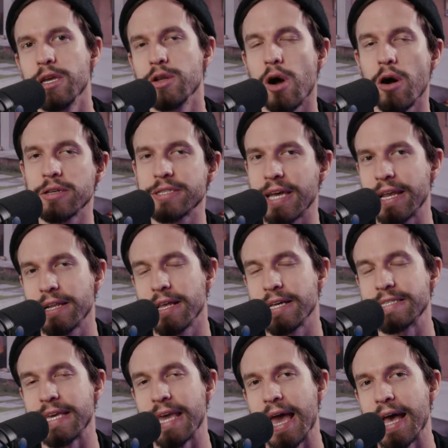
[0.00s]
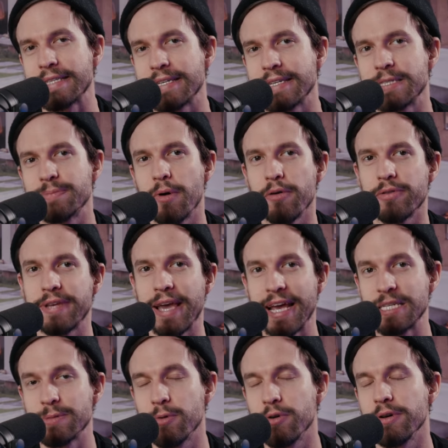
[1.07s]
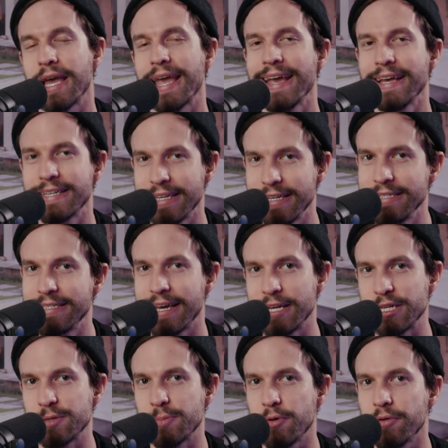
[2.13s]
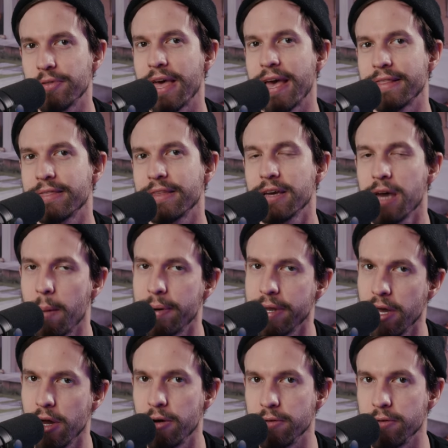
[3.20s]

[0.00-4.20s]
You'd also analyze the assets, both tangible and intangible, that the company